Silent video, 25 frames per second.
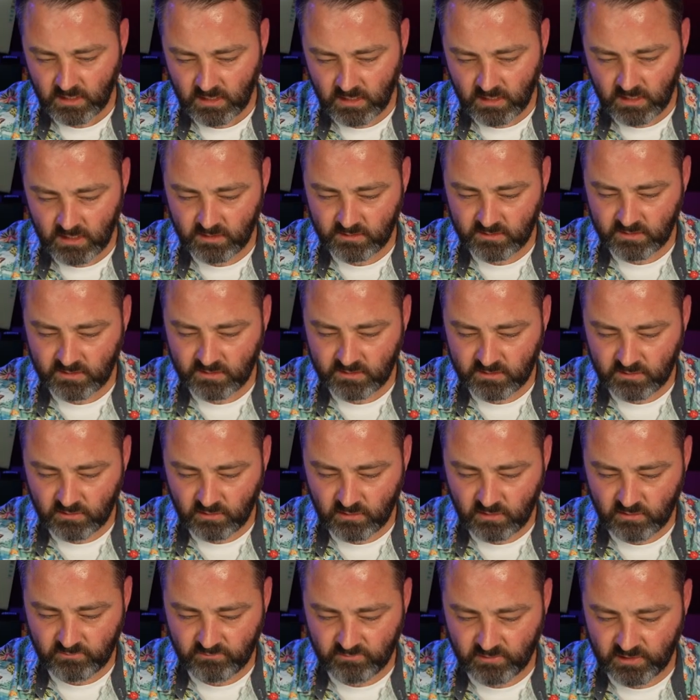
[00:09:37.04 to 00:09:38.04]
These
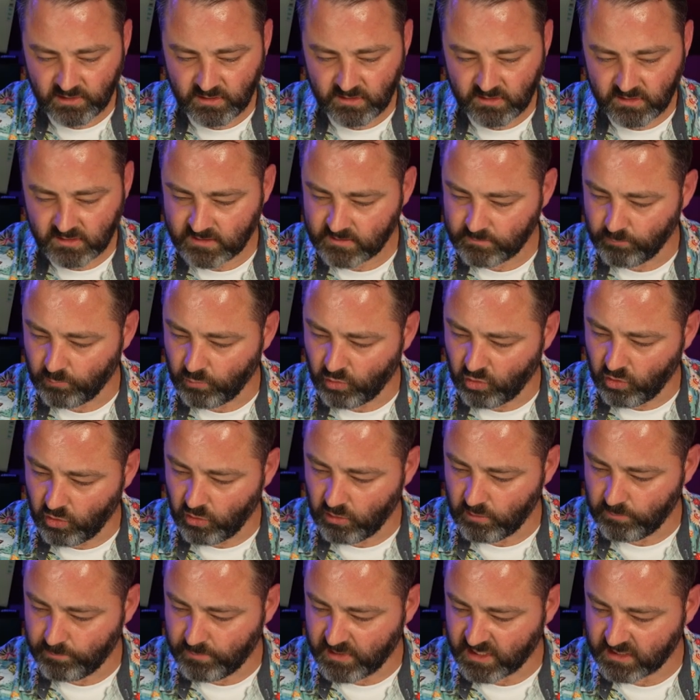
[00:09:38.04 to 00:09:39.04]
are very
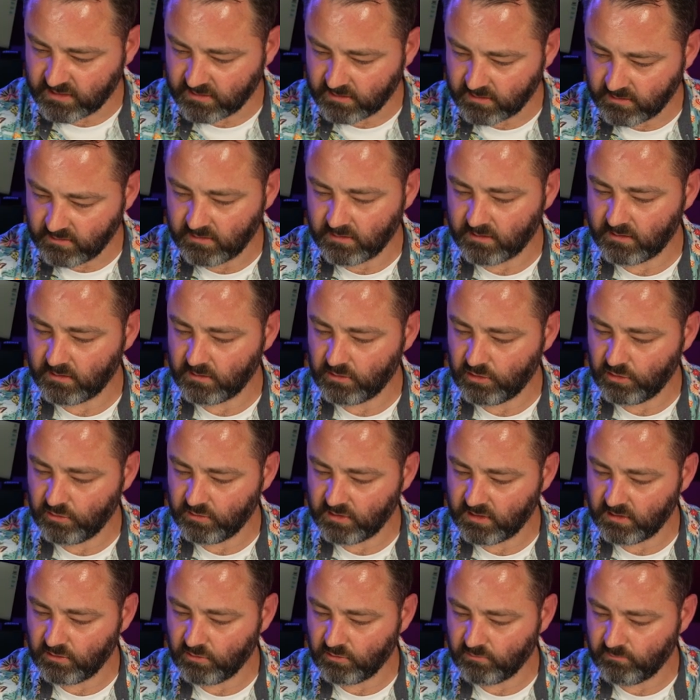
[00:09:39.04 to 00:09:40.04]
small buttons, you know,
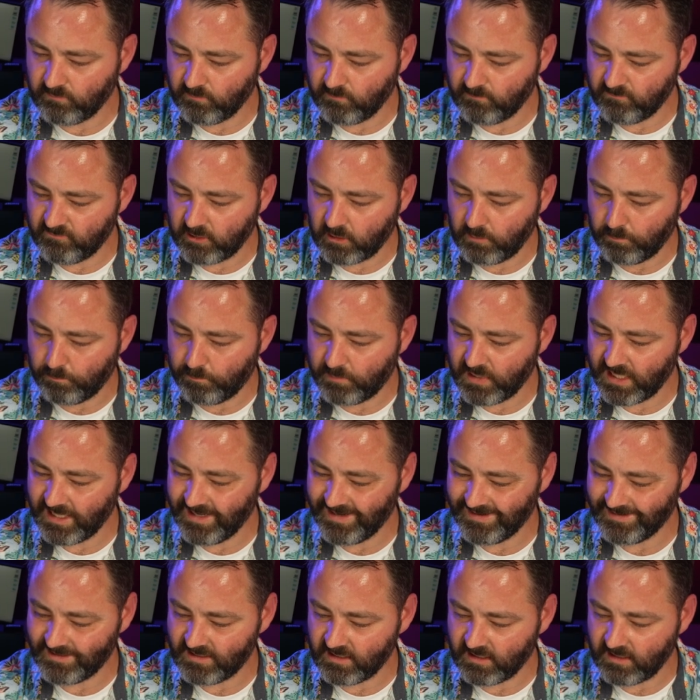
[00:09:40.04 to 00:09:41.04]
they're not very big
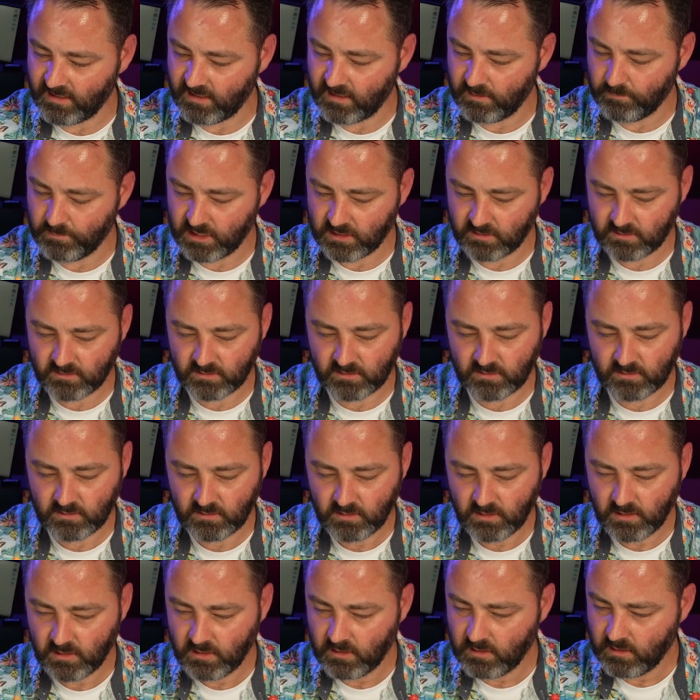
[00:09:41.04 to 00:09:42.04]
in diameter,
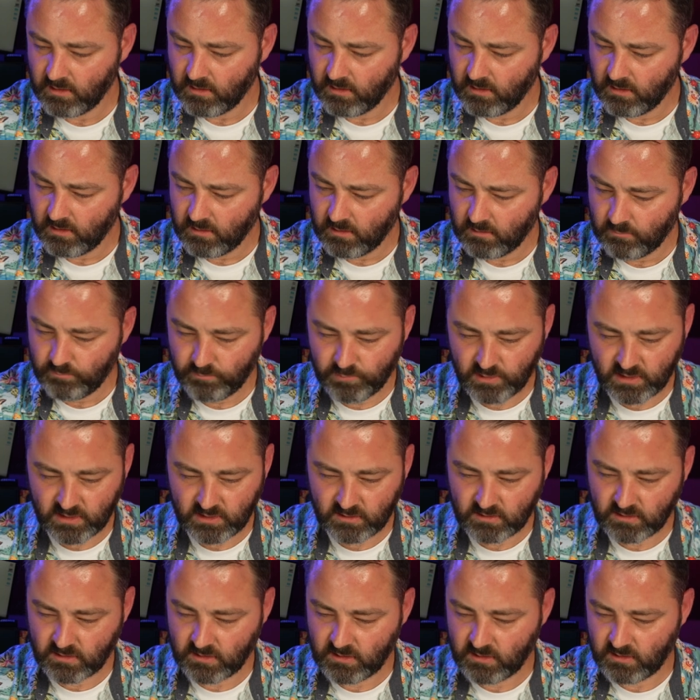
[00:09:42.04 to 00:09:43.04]

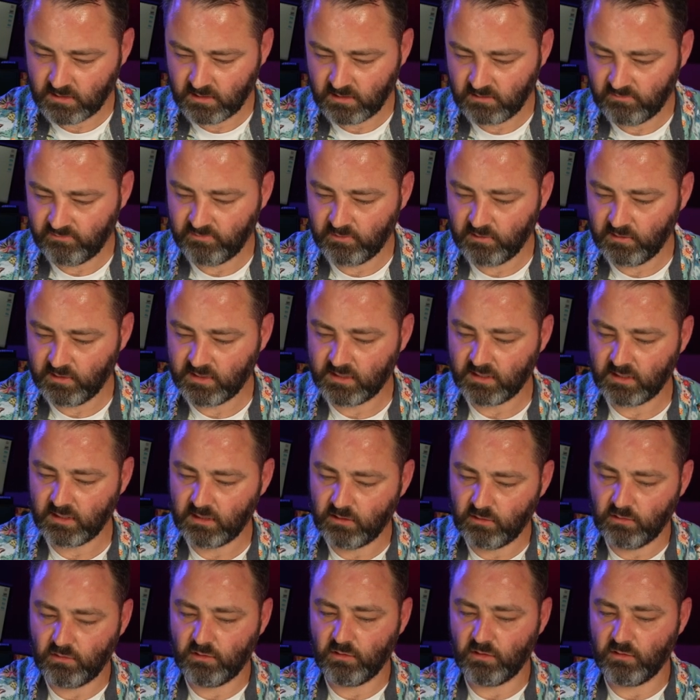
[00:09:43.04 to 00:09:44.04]
but it feels like
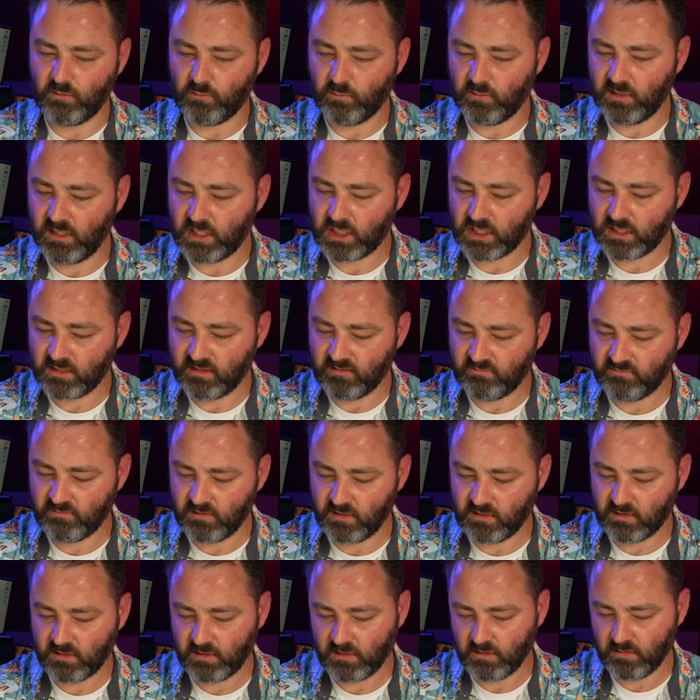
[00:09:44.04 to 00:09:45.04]
you're going to reach
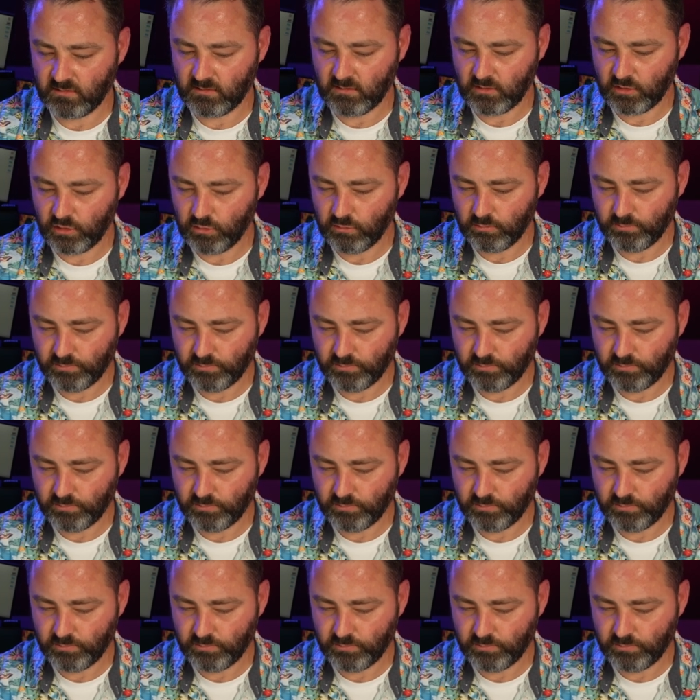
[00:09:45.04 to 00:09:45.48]
everything no